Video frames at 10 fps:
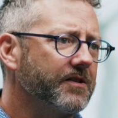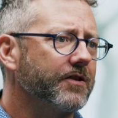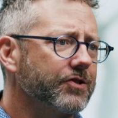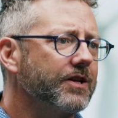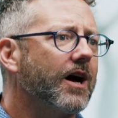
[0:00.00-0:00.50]
It's
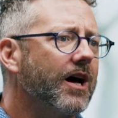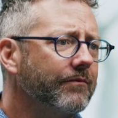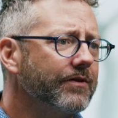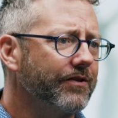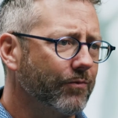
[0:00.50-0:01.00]
such an
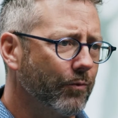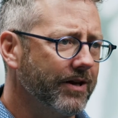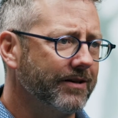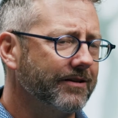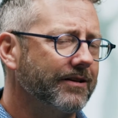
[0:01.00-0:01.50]
obvious
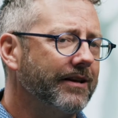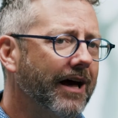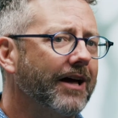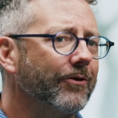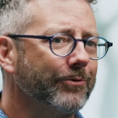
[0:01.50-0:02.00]
win,
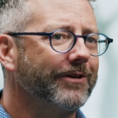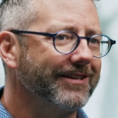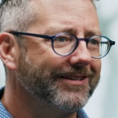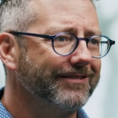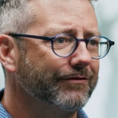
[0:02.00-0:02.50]
not
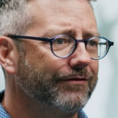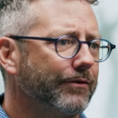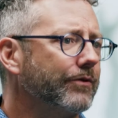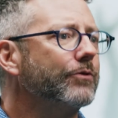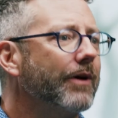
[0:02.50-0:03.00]
only
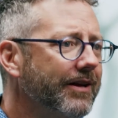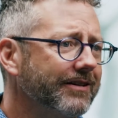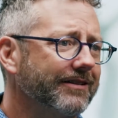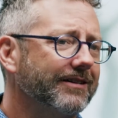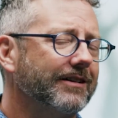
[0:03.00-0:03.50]
for Nubank,